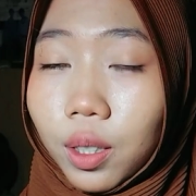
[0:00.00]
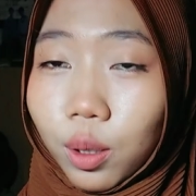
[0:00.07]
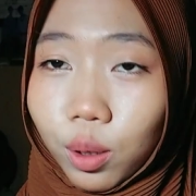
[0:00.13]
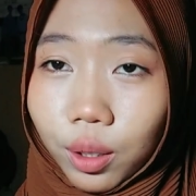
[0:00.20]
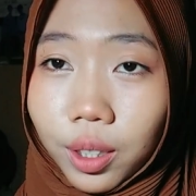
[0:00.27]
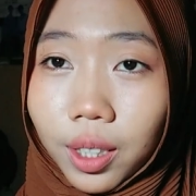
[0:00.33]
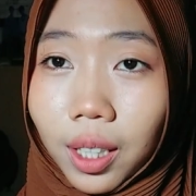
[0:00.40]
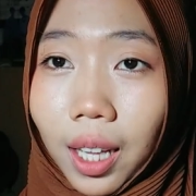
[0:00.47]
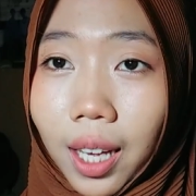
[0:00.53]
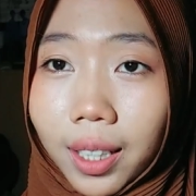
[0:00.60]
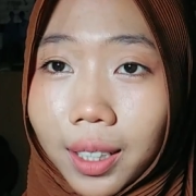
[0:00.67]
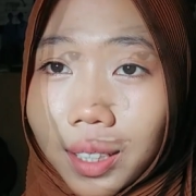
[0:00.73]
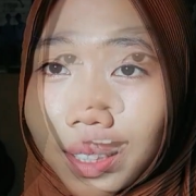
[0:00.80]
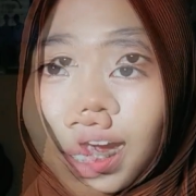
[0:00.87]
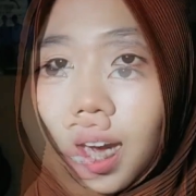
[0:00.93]
such
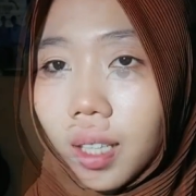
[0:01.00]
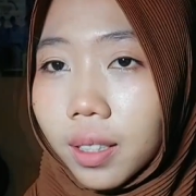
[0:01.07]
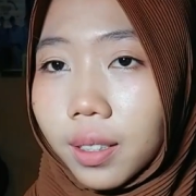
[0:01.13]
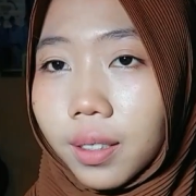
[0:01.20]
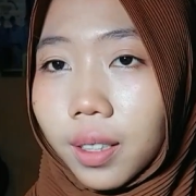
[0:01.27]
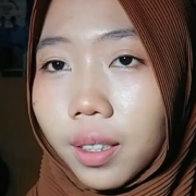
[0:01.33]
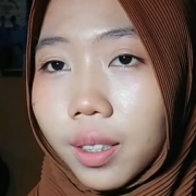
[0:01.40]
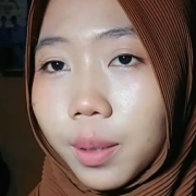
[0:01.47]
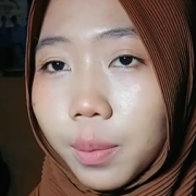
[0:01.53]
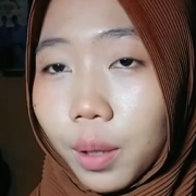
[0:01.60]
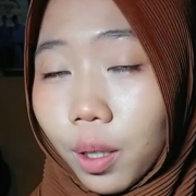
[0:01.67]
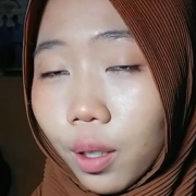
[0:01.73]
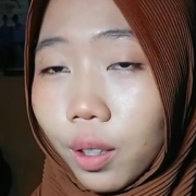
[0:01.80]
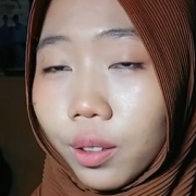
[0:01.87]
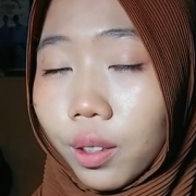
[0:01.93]
like understanding
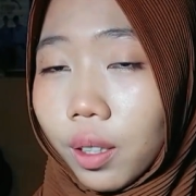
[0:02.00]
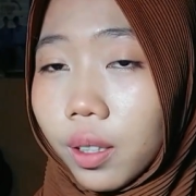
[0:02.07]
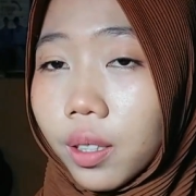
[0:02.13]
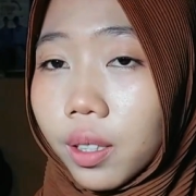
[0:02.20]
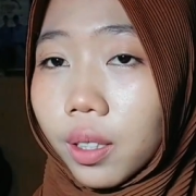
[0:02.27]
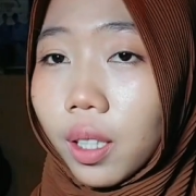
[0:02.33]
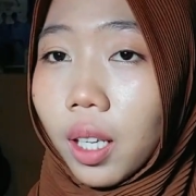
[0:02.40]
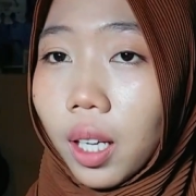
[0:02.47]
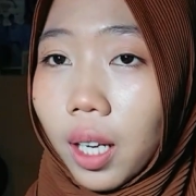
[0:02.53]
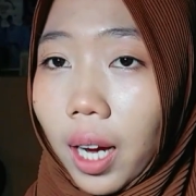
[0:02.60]
microcontrollers